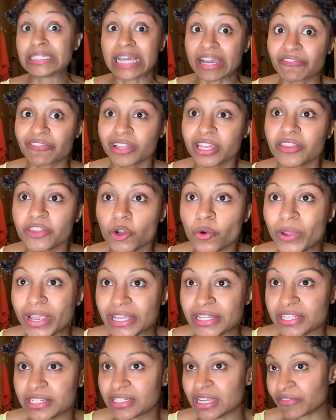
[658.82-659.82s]
definitely the
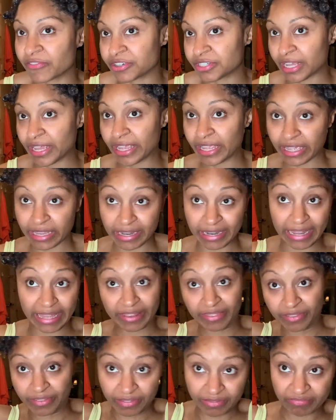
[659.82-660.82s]
quickest it's ever taken,
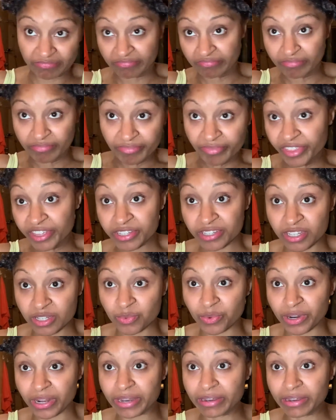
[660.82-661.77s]
and this is what I